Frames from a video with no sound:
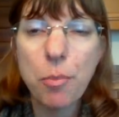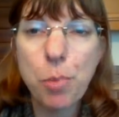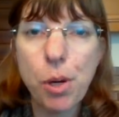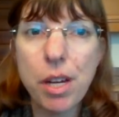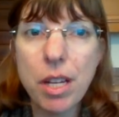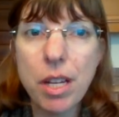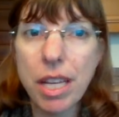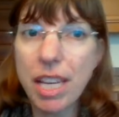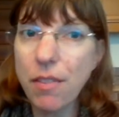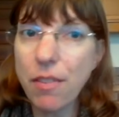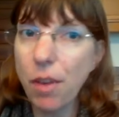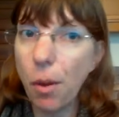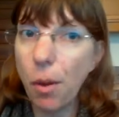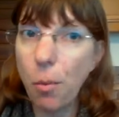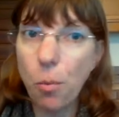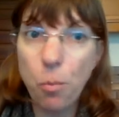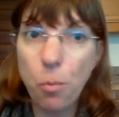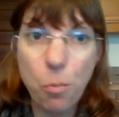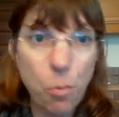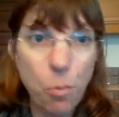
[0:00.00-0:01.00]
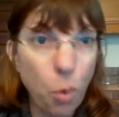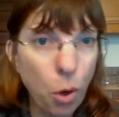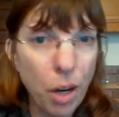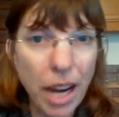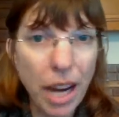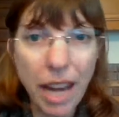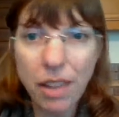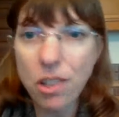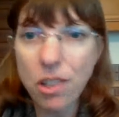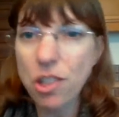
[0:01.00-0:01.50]
put even more
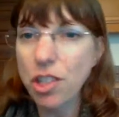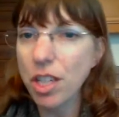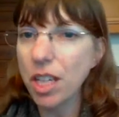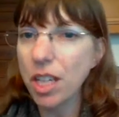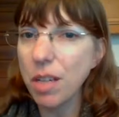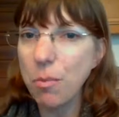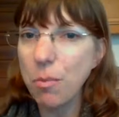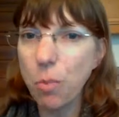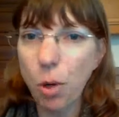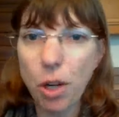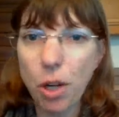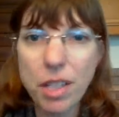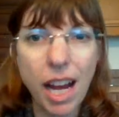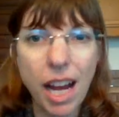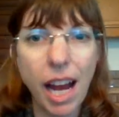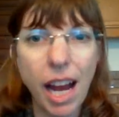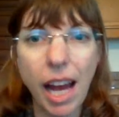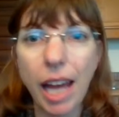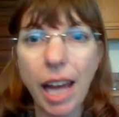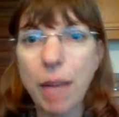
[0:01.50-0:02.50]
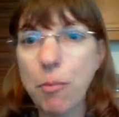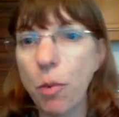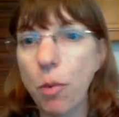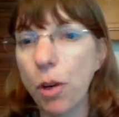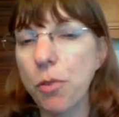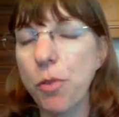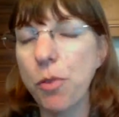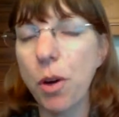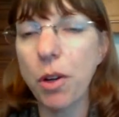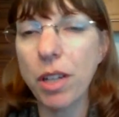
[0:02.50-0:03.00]
energy, more time,
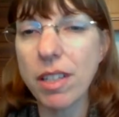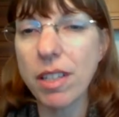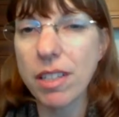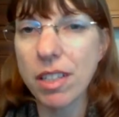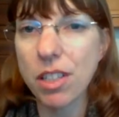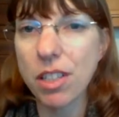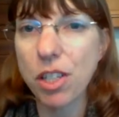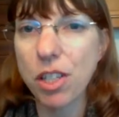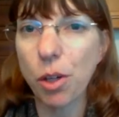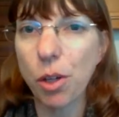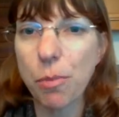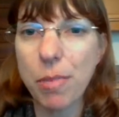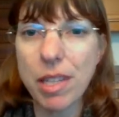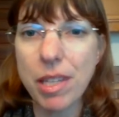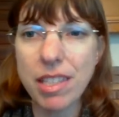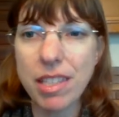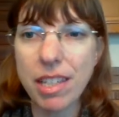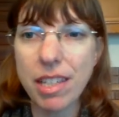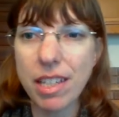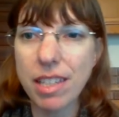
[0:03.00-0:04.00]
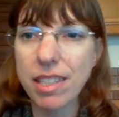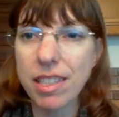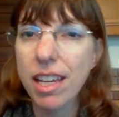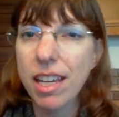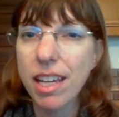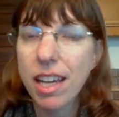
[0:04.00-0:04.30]
more focus into your business